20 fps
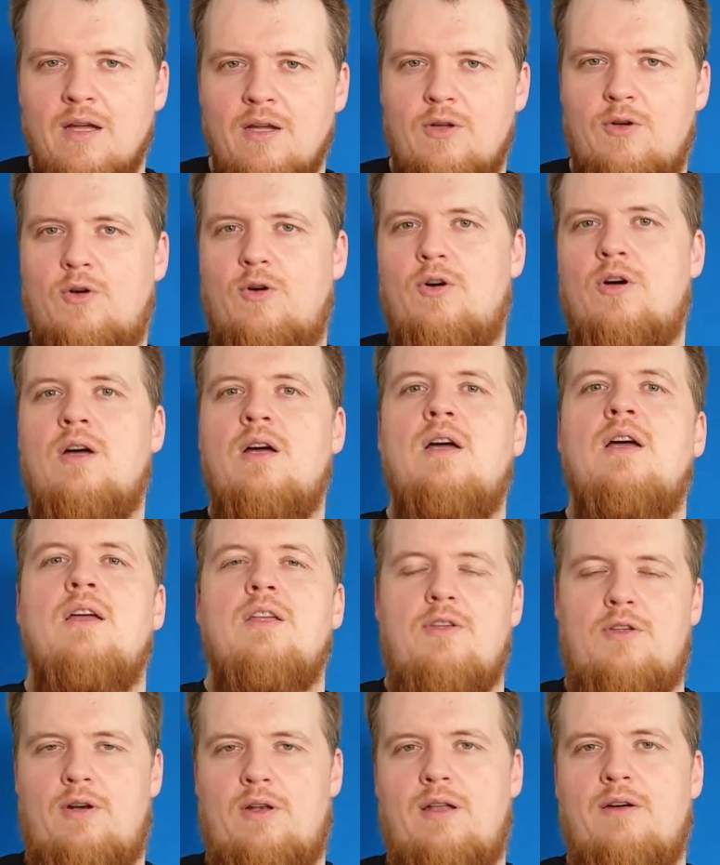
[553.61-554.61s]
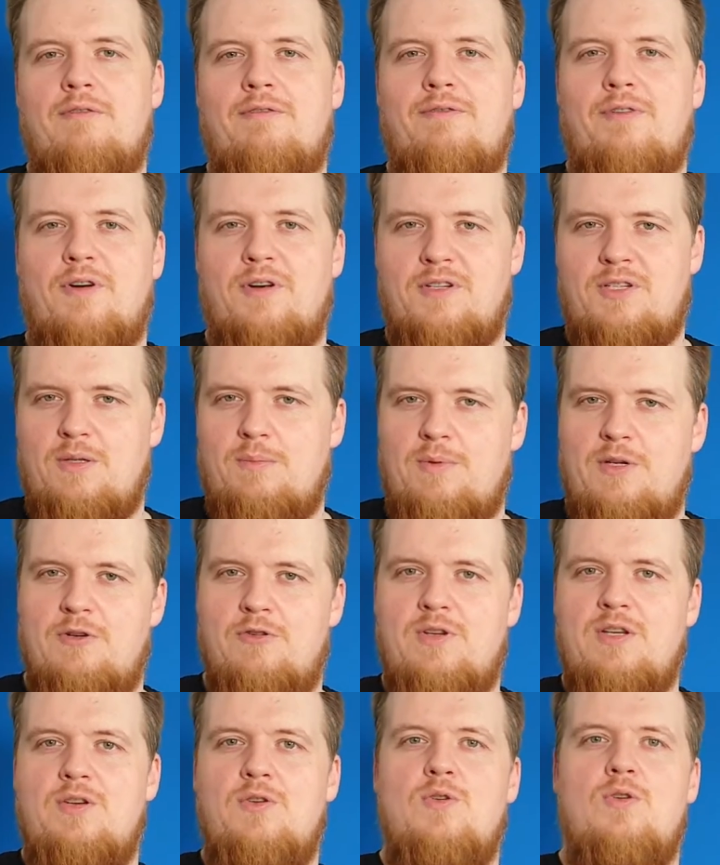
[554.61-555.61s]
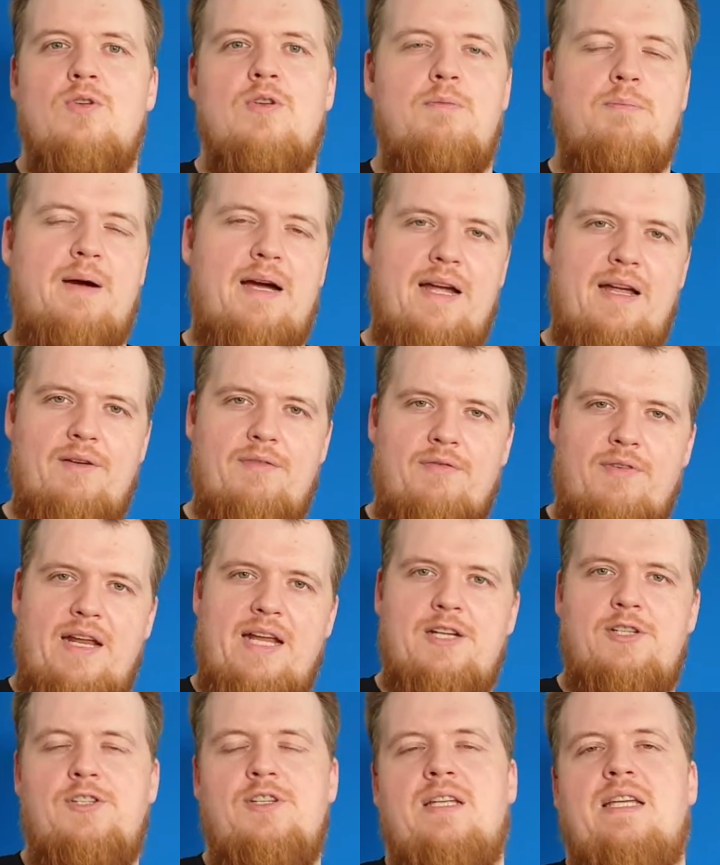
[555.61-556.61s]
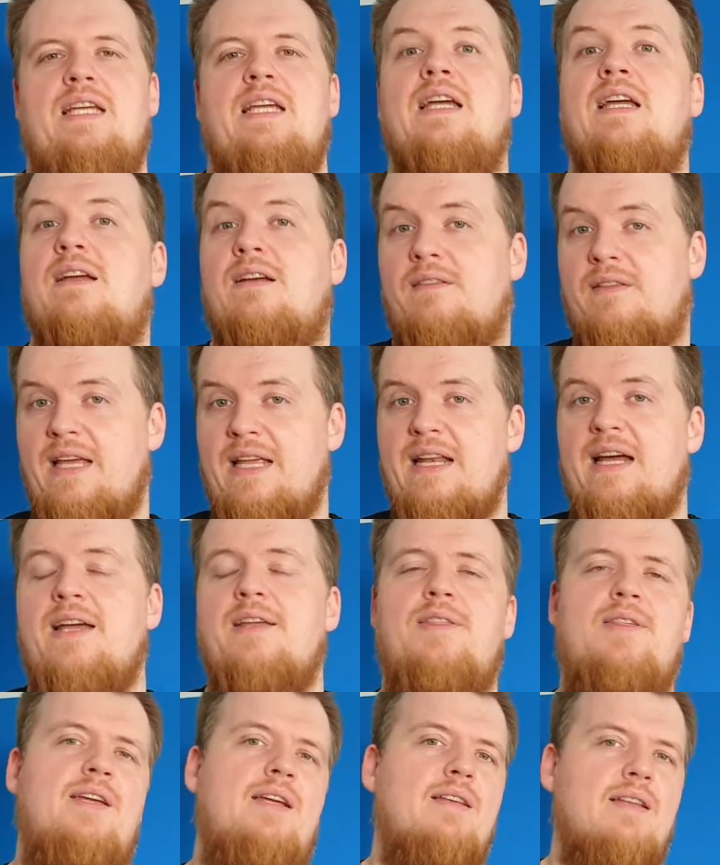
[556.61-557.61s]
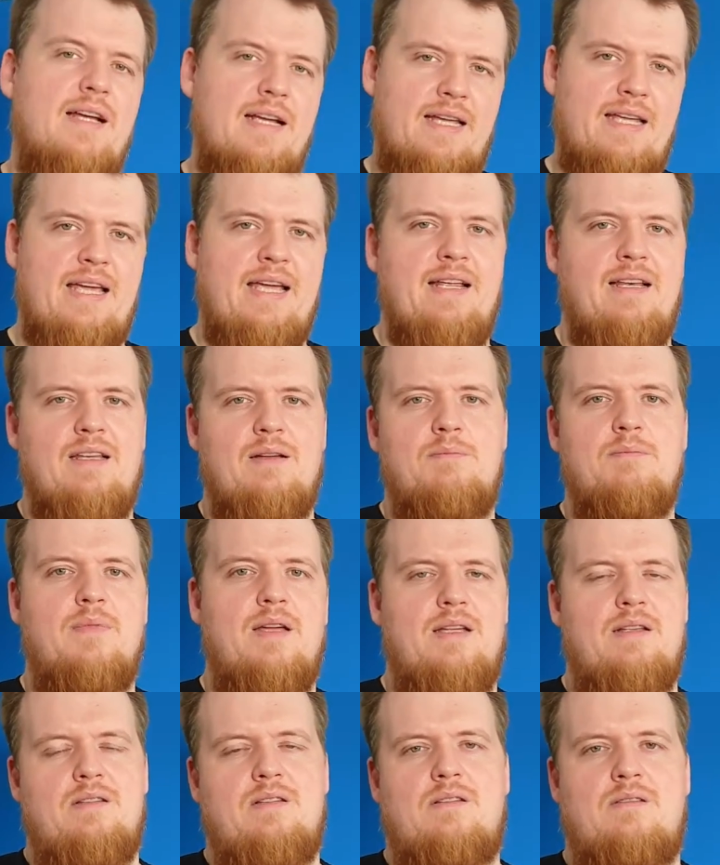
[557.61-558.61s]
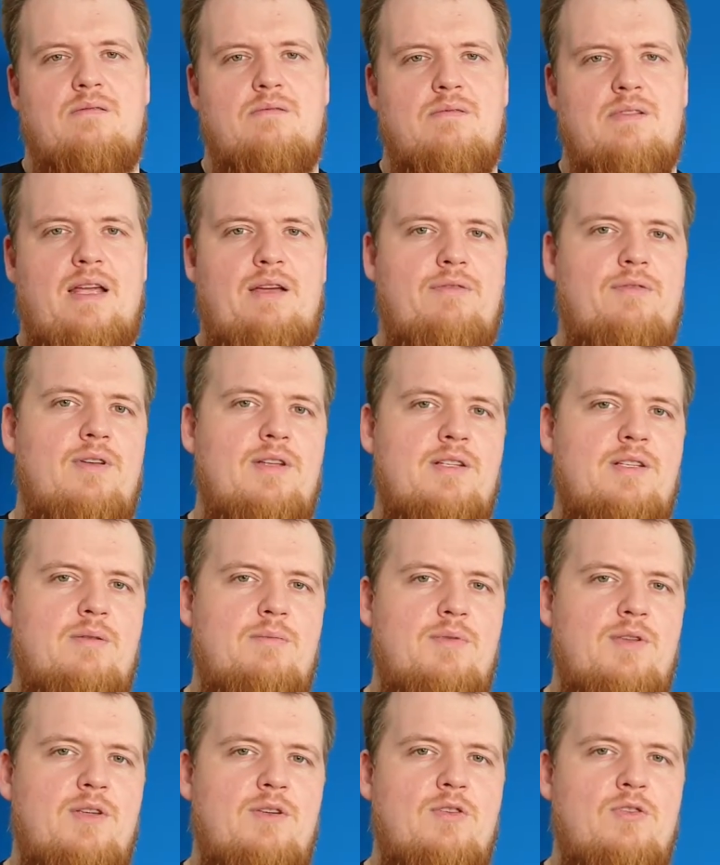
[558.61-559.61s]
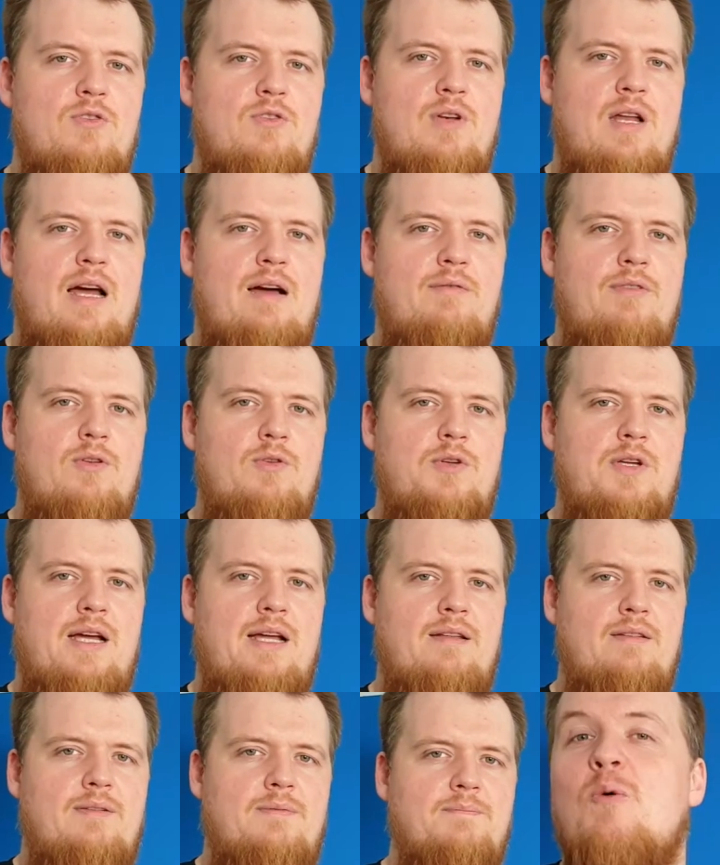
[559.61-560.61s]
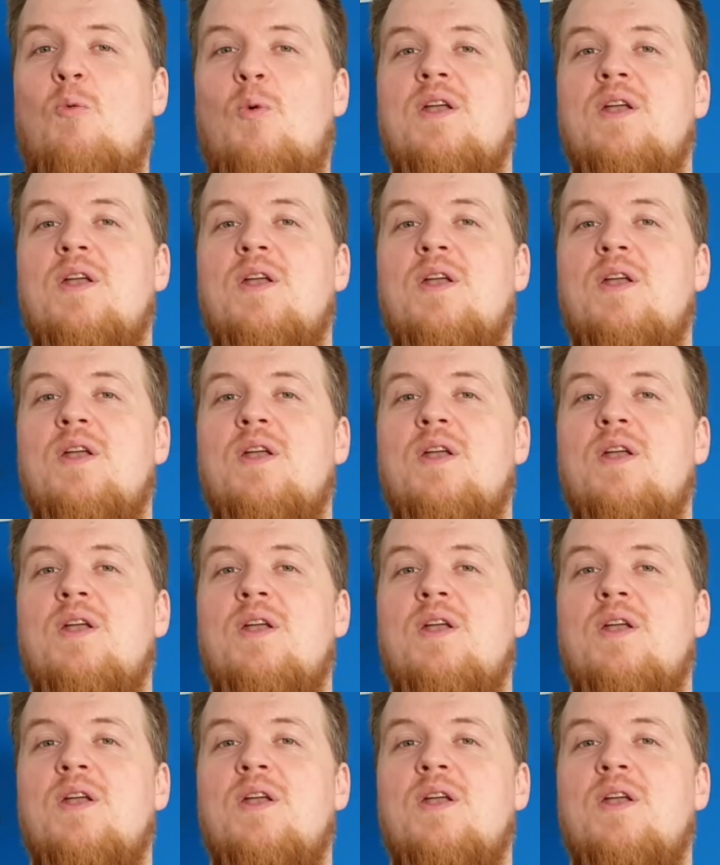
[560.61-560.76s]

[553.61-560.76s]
you know, your love for it to be renewed by a fresh take, then I think that Kingdom is definitely something you should have a look at.